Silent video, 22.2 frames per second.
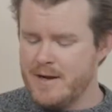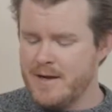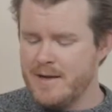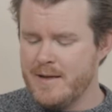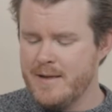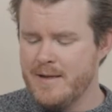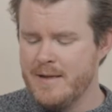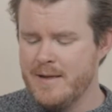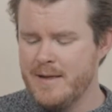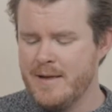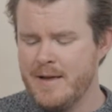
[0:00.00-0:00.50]

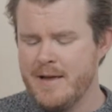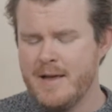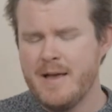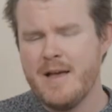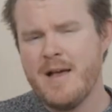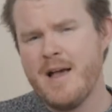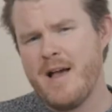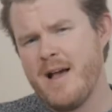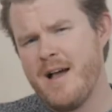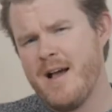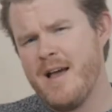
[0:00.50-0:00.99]
a
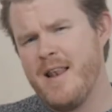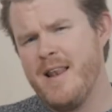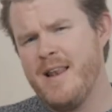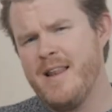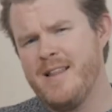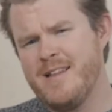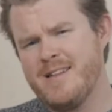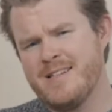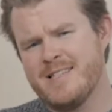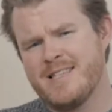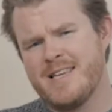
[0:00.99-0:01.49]

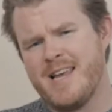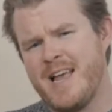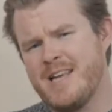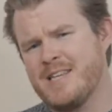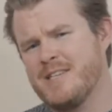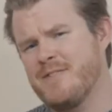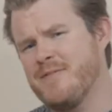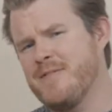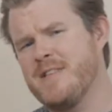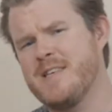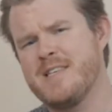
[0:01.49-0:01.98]
little
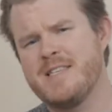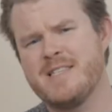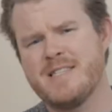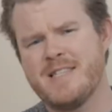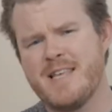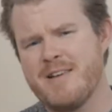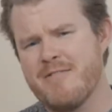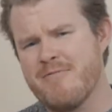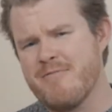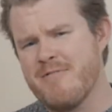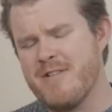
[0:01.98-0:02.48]
test for this
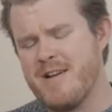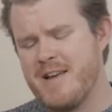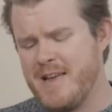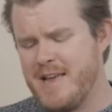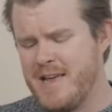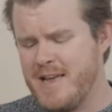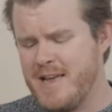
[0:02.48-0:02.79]
thing right